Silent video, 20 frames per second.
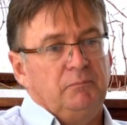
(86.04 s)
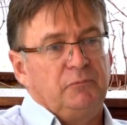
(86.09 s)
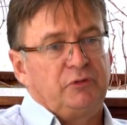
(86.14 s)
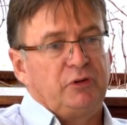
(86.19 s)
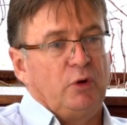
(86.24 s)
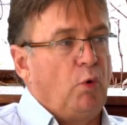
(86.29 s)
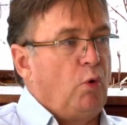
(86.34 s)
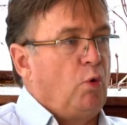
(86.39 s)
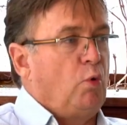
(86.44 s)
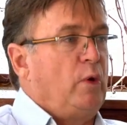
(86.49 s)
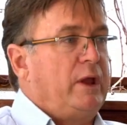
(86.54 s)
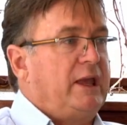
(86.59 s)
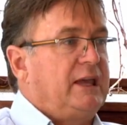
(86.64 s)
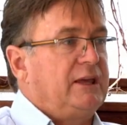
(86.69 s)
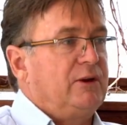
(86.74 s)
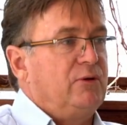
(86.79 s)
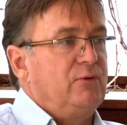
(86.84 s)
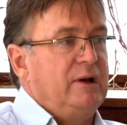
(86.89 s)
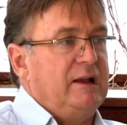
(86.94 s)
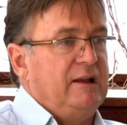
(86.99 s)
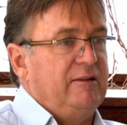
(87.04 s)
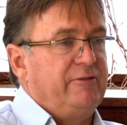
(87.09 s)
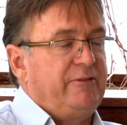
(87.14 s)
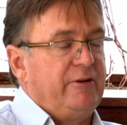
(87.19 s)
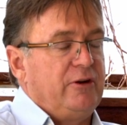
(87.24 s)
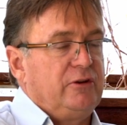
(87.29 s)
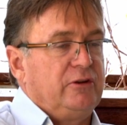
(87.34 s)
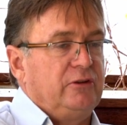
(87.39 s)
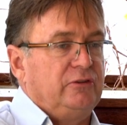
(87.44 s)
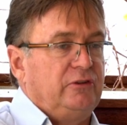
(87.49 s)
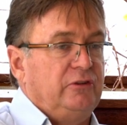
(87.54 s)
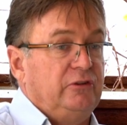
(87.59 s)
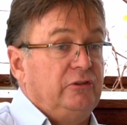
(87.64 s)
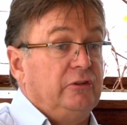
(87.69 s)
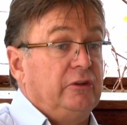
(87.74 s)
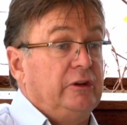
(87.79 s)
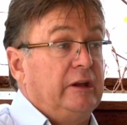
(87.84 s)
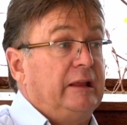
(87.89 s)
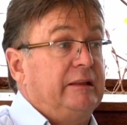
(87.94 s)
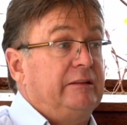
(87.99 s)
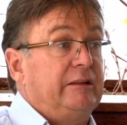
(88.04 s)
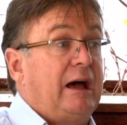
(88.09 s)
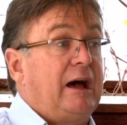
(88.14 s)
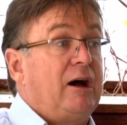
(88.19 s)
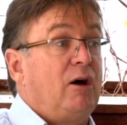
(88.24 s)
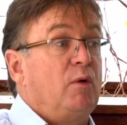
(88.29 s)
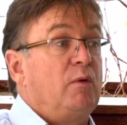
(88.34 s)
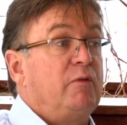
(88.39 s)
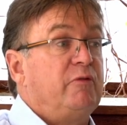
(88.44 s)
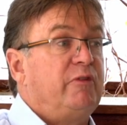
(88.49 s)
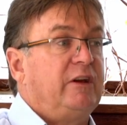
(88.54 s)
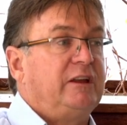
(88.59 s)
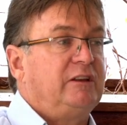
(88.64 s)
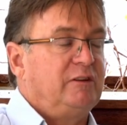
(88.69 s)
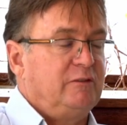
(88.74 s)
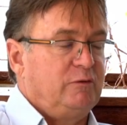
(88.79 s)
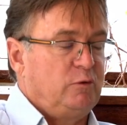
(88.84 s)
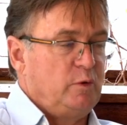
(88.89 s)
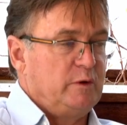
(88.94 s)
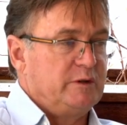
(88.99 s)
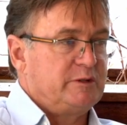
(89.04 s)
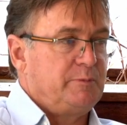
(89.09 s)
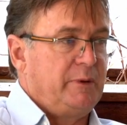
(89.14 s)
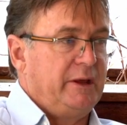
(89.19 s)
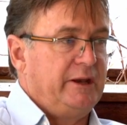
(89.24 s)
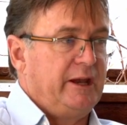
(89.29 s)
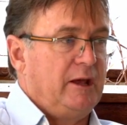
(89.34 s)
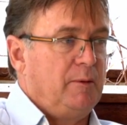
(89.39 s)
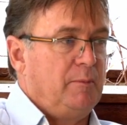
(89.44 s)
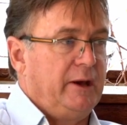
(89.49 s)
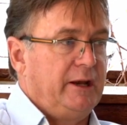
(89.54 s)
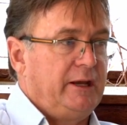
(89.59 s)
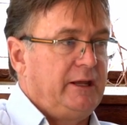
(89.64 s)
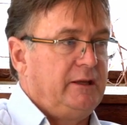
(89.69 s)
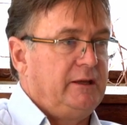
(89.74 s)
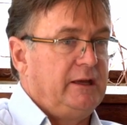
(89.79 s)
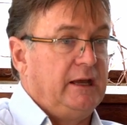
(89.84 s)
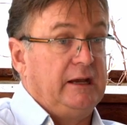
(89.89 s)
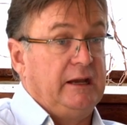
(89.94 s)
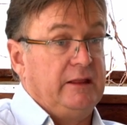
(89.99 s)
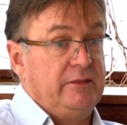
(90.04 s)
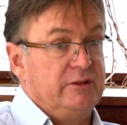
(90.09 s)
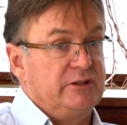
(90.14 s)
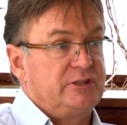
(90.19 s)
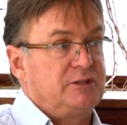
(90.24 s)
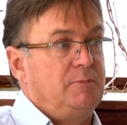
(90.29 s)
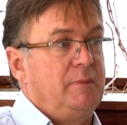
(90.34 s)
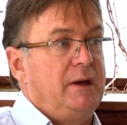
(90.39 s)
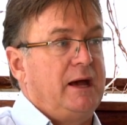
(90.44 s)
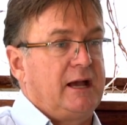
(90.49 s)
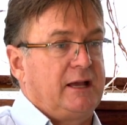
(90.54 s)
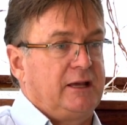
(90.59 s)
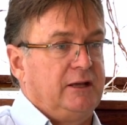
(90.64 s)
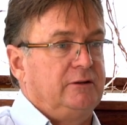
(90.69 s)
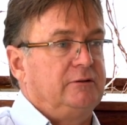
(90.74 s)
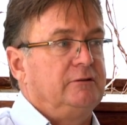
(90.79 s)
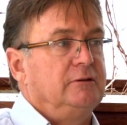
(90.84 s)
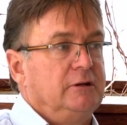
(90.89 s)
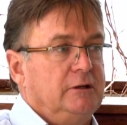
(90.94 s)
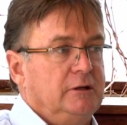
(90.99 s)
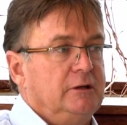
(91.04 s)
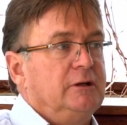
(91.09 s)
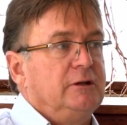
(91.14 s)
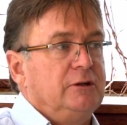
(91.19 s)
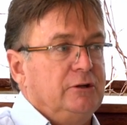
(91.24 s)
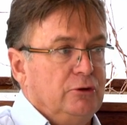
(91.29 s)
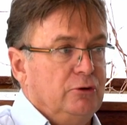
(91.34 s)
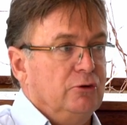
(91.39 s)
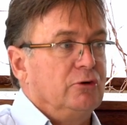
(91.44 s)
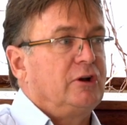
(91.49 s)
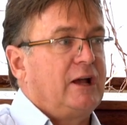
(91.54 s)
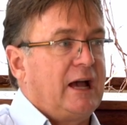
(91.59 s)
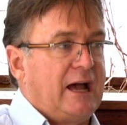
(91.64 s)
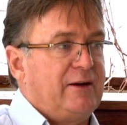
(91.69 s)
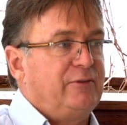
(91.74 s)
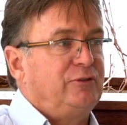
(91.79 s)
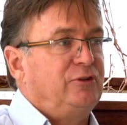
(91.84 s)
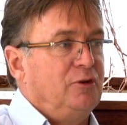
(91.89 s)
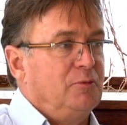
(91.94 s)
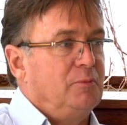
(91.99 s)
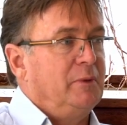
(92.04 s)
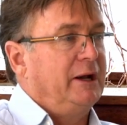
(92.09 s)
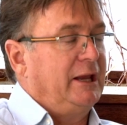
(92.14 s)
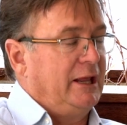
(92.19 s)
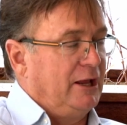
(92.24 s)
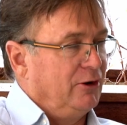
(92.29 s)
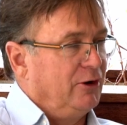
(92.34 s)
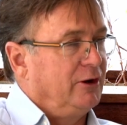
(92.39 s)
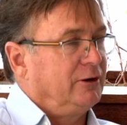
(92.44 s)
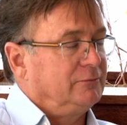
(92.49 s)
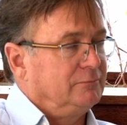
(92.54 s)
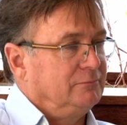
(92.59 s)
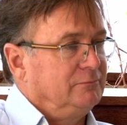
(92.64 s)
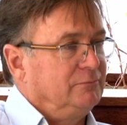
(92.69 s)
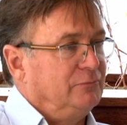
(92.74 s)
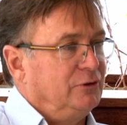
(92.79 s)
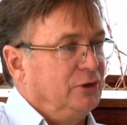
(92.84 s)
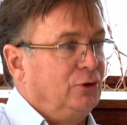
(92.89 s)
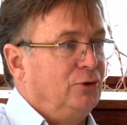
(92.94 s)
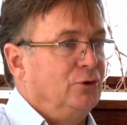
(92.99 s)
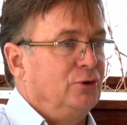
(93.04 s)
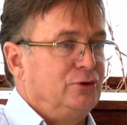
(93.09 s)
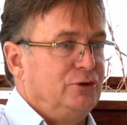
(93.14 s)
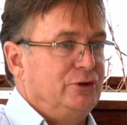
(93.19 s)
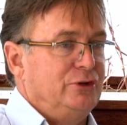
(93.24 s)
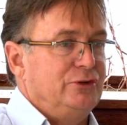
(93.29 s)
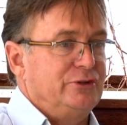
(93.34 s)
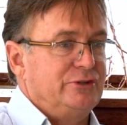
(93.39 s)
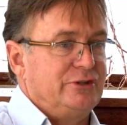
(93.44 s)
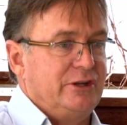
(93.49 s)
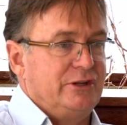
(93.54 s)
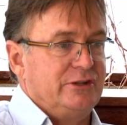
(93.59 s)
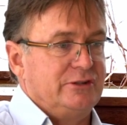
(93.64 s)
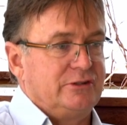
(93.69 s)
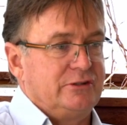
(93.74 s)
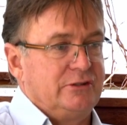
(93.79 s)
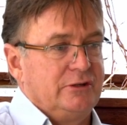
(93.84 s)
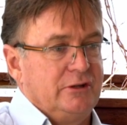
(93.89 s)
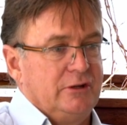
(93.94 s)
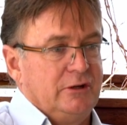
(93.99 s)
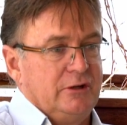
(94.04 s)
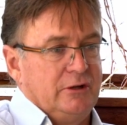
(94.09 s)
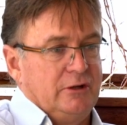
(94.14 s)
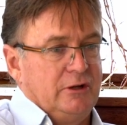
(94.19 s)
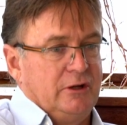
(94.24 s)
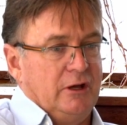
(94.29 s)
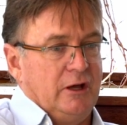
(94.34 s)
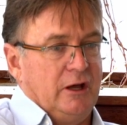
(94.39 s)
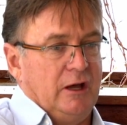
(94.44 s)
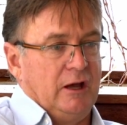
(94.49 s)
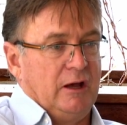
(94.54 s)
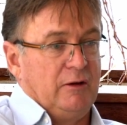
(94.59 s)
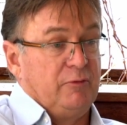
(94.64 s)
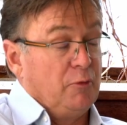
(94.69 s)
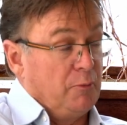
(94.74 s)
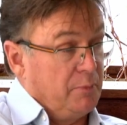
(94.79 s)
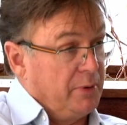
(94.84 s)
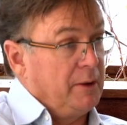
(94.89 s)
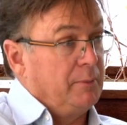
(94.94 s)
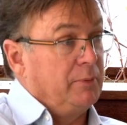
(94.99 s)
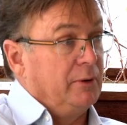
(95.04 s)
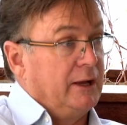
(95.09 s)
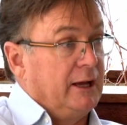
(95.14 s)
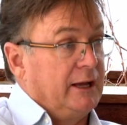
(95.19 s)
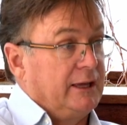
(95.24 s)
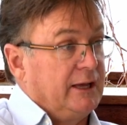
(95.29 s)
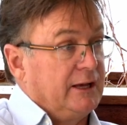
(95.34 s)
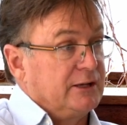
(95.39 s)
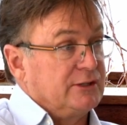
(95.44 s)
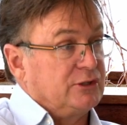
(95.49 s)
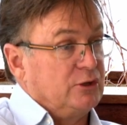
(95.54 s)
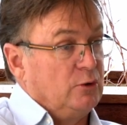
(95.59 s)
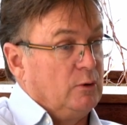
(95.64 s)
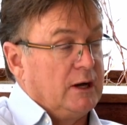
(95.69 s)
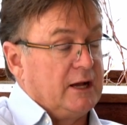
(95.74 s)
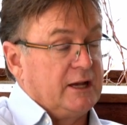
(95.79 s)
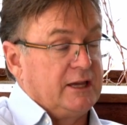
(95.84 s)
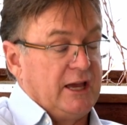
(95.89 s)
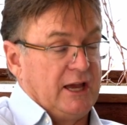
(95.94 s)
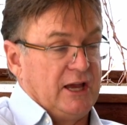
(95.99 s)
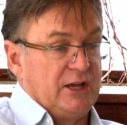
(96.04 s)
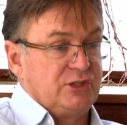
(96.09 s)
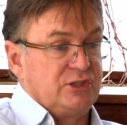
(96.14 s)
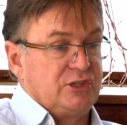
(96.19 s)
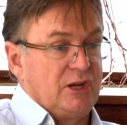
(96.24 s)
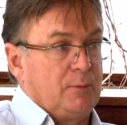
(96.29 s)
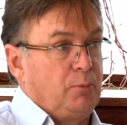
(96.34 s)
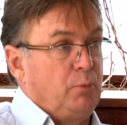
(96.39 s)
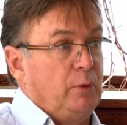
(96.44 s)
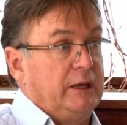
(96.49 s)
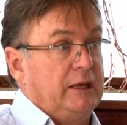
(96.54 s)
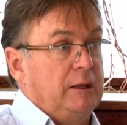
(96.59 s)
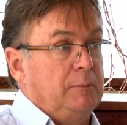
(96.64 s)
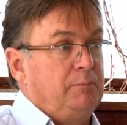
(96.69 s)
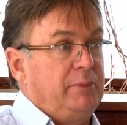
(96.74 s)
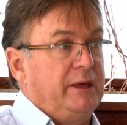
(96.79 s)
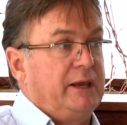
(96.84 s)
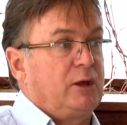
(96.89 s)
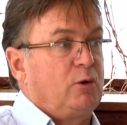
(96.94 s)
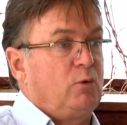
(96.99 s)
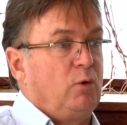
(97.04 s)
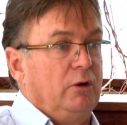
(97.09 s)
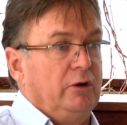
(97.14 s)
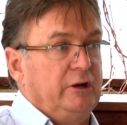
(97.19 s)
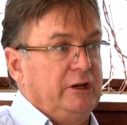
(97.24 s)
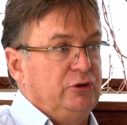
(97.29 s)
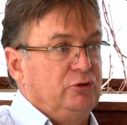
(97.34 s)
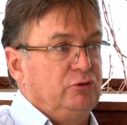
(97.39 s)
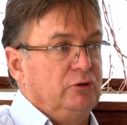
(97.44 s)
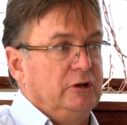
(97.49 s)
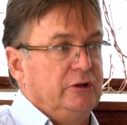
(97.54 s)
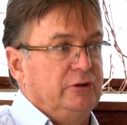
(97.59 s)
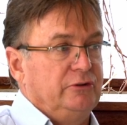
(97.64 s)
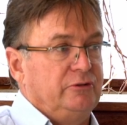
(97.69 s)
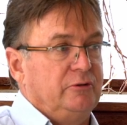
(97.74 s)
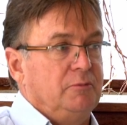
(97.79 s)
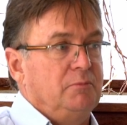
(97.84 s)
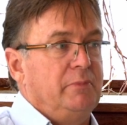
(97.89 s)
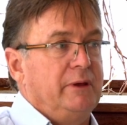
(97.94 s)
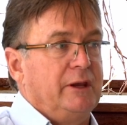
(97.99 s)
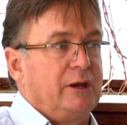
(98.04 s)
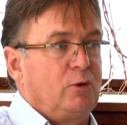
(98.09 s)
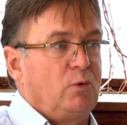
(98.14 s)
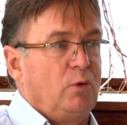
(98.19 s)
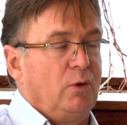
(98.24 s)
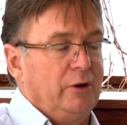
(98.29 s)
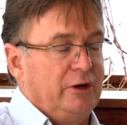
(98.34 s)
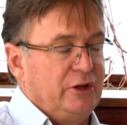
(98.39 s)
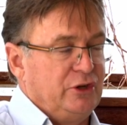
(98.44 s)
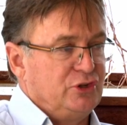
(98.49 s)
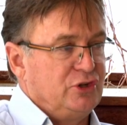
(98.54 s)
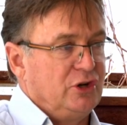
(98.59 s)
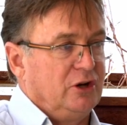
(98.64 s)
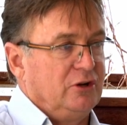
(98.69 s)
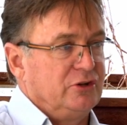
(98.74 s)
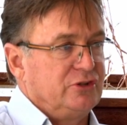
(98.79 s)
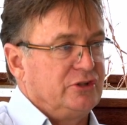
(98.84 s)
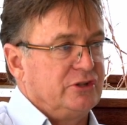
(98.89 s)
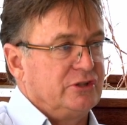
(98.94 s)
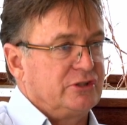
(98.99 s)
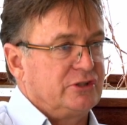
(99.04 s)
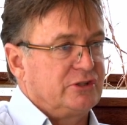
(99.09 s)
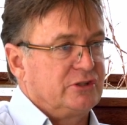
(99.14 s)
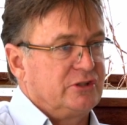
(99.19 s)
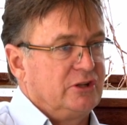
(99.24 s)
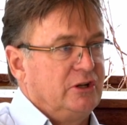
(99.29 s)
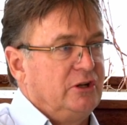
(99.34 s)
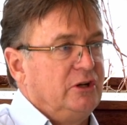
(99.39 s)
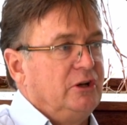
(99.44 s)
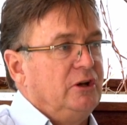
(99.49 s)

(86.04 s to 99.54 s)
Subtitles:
So all we can really focus is on how effectively we spend our money. And in this market, you look after your money a lot. The good news is, for people like us who are cashed up, we get better quality drillers and better quality geologists